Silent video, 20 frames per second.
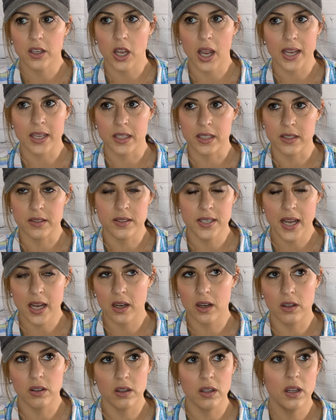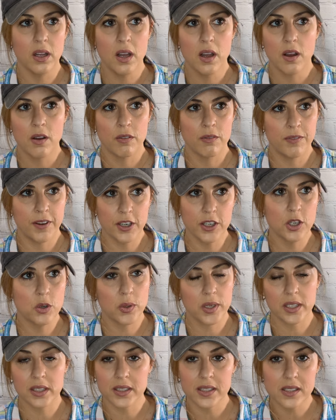I could tell very
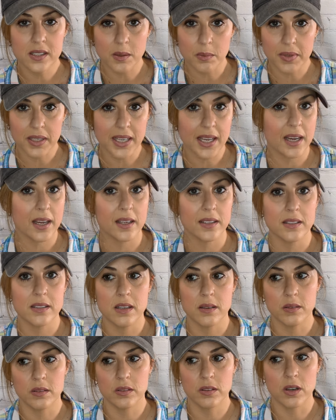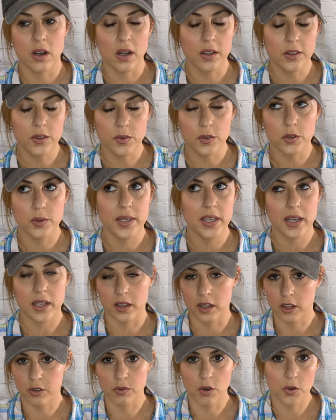quickly somebody had gone through it
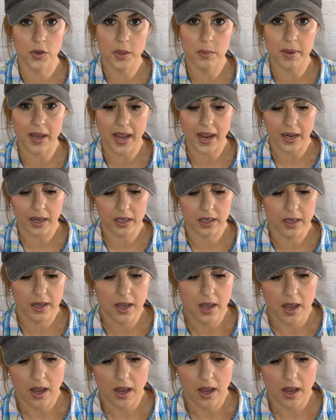and thrown it back.